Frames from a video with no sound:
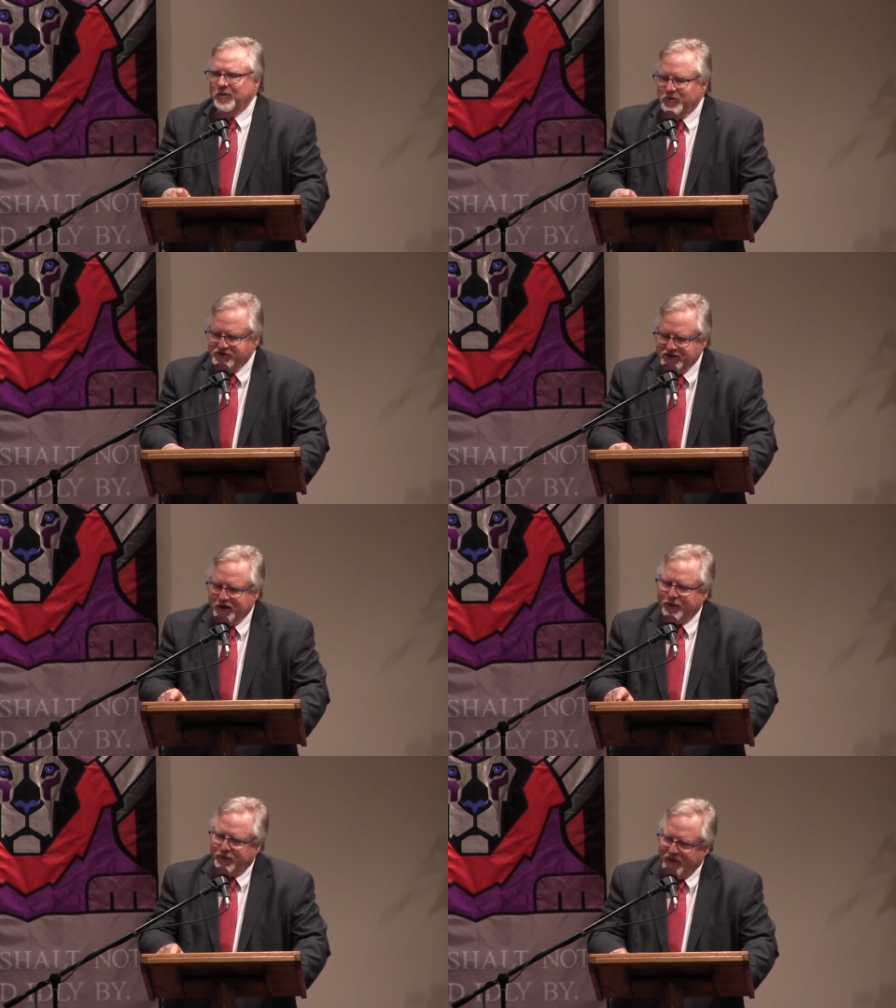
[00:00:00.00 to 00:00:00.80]
I want you
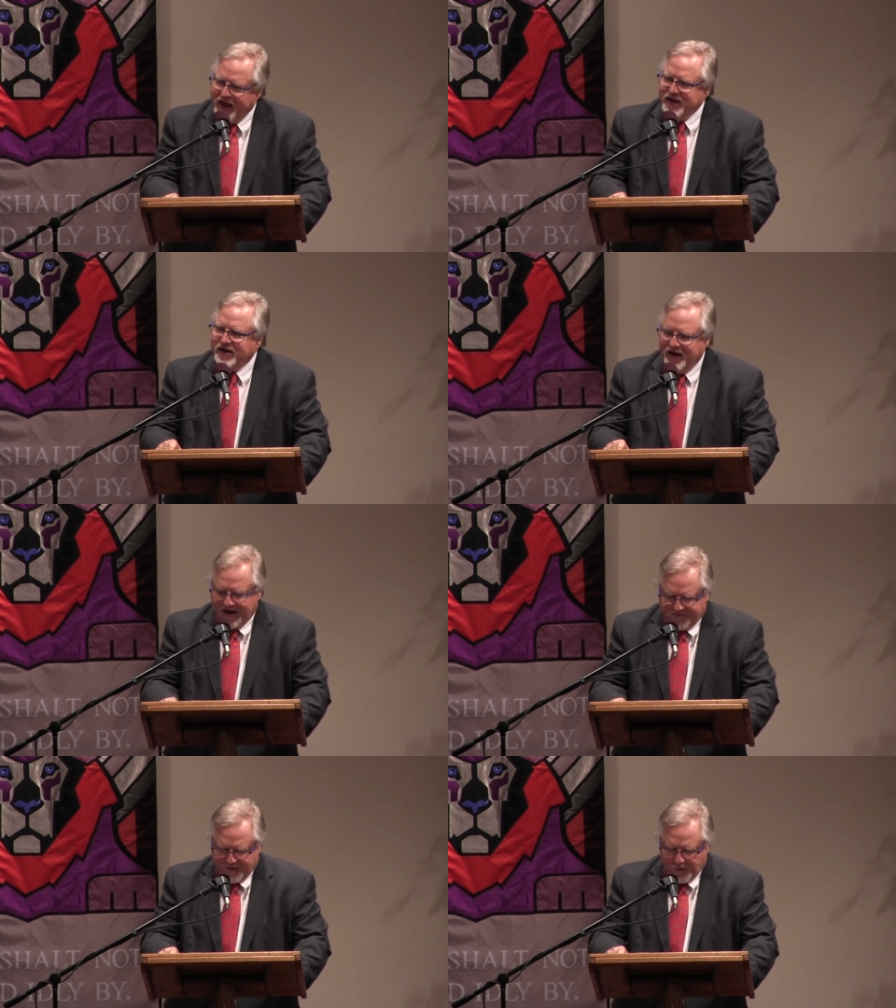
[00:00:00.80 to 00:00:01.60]
to thank
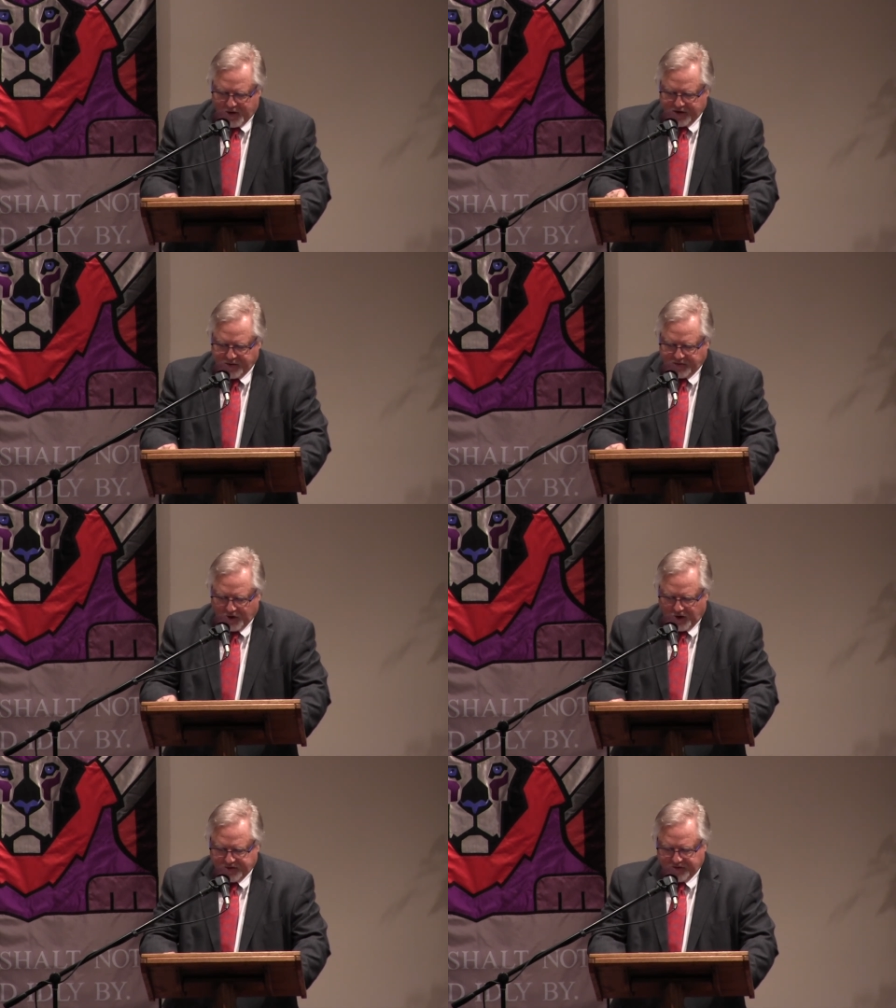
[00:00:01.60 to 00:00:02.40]
everyone you
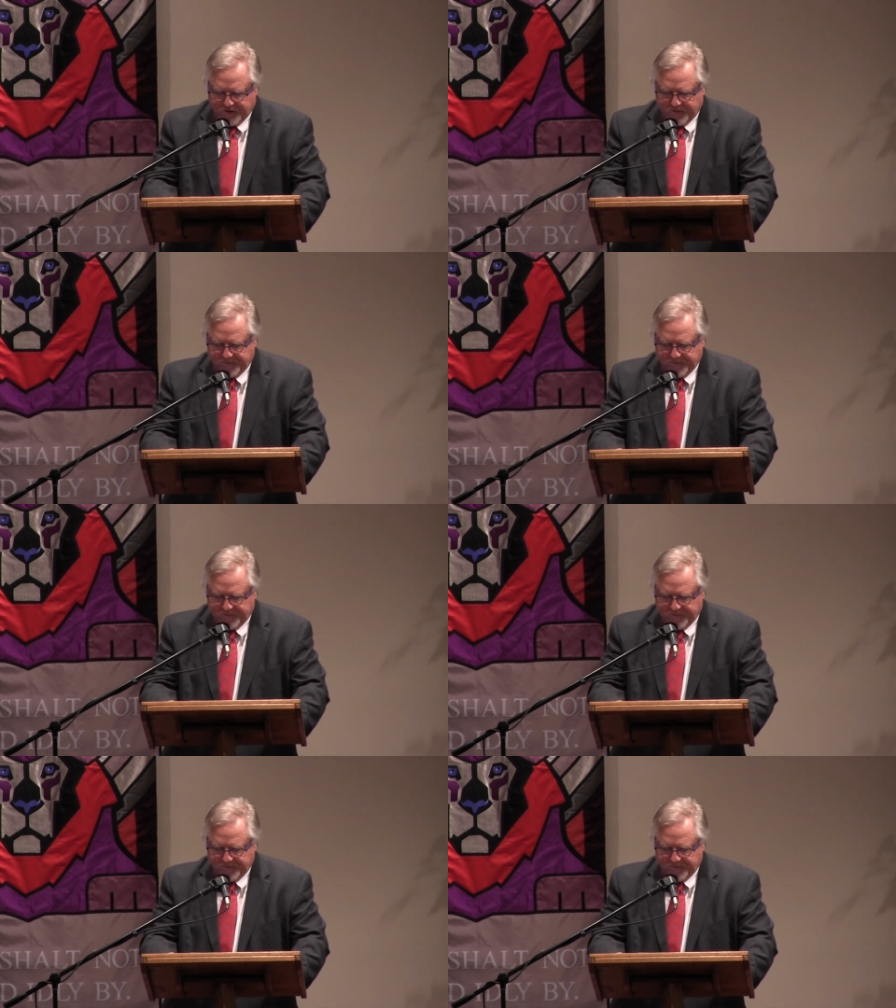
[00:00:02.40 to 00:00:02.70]
talk to.